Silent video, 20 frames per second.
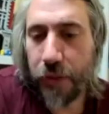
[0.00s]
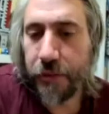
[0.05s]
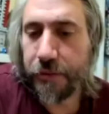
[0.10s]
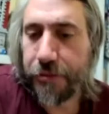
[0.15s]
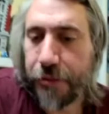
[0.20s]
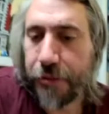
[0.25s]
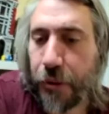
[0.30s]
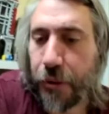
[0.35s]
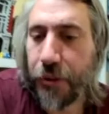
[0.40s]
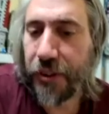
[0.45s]

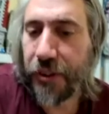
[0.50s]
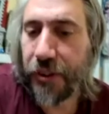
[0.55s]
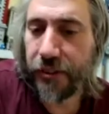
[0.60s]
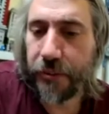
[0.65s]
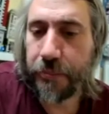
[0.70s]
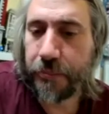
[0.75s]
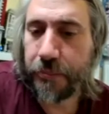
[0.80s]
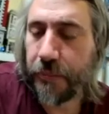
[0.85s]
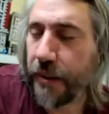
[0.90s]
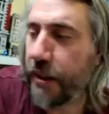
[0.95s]
for
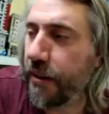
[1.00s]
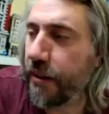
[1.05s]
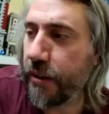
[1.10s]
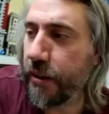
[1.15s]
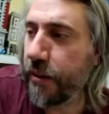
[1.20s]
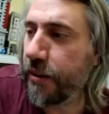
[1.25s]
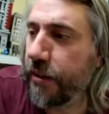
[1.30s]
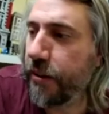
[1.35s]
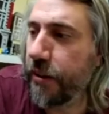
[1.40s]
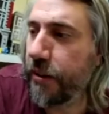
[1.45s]
autism,
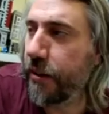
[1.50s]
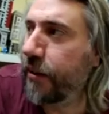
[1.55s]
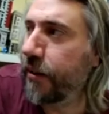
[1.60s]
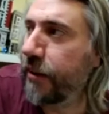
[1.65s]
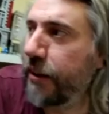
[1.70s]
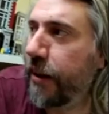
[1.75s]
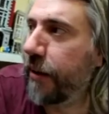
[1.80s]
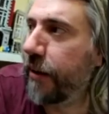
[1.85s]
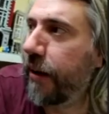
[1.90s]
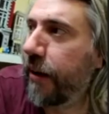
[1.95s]

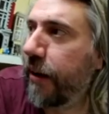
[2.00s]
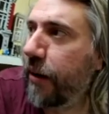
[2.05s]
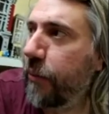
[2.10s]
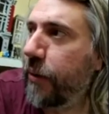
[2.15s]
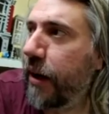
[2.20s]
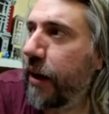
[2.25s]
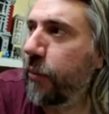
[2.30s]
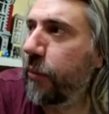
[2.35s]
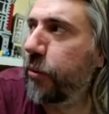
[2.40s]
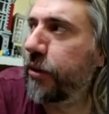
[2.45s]
you know,
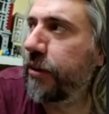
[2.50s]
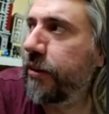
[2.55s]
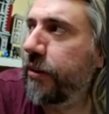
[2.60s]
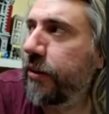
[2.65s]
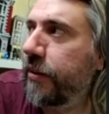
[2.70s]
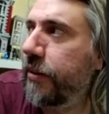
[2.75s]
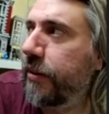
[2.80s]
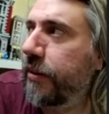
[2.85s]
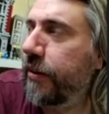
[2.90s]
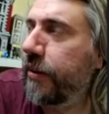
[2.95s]
I I wouldn't
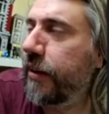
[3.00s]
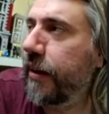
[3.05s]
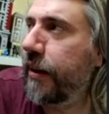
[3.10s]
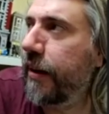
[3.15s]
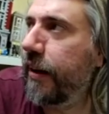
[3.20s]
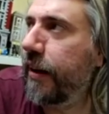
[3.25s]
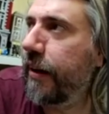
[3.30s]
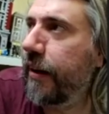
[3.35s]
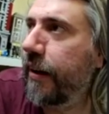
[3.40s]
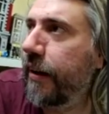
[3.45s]

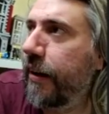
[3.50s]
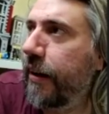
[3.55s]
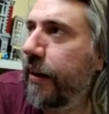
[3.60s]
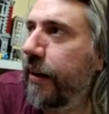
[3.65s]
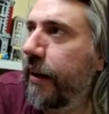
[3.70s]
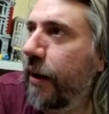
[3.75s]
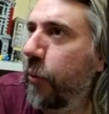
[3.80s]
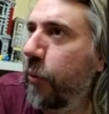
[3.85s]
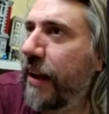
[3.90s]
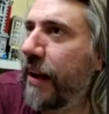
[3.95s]

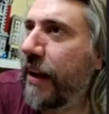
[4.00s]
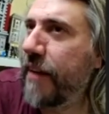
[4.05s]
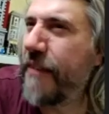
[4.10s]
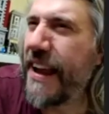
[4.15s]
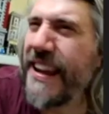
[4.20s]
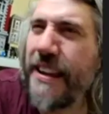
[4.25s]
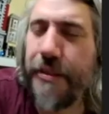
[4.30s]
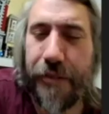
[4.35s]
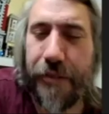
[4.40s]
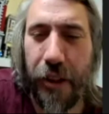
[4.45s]
I wouldn't have
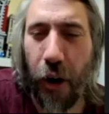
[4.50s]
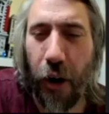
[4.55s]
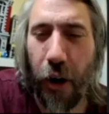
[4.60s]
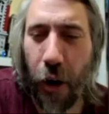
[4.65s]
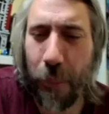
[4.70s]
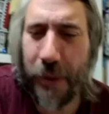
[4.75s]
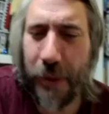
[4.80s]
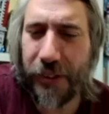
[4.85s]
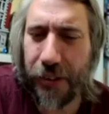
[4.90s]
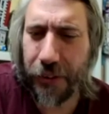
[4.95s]
any of the
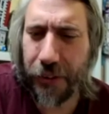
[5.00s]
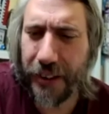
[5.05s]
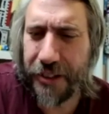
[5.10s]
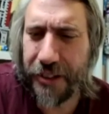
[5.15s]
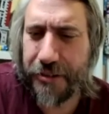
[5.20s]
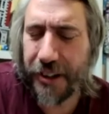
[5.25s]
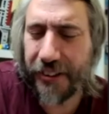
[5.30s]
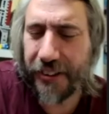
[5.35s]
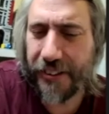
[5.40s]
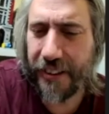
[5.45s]
hobbies or the
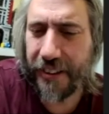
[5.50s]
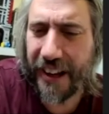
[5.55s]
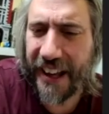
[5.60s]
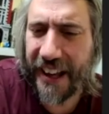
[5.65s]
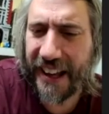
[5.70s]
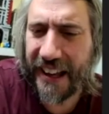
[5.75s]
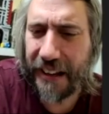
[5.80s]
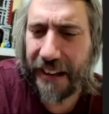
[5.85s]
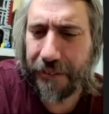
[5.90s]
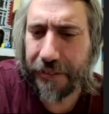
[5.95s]
interests that I
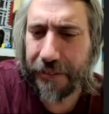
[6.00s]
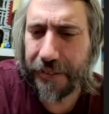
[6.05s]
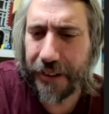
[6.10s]
have.